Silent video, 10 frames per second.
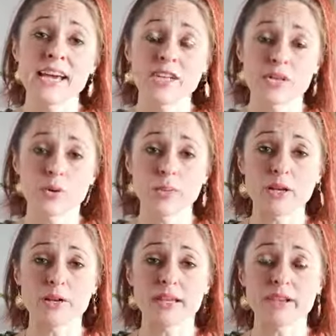so we'll be
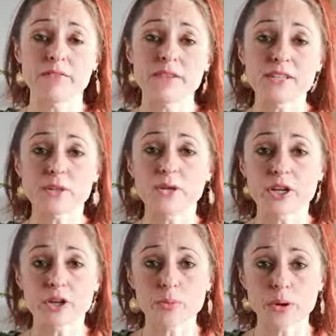looking at physical
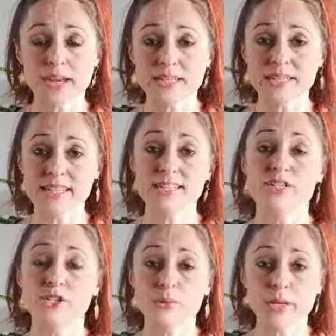yoga practices
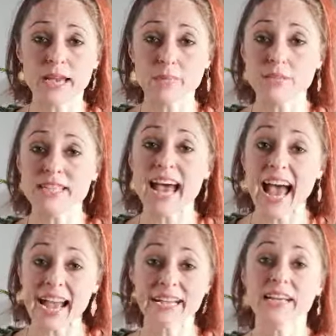to be able to
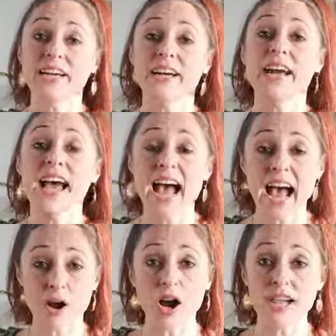anchor
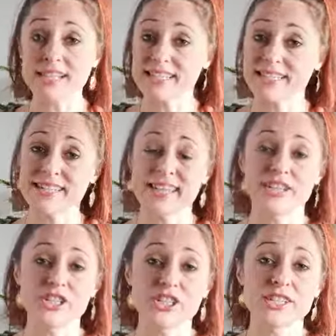our highest
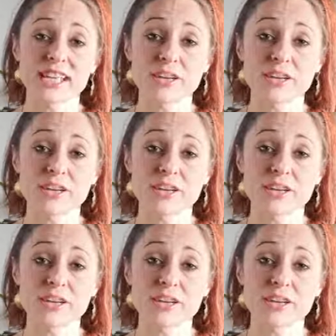intentions,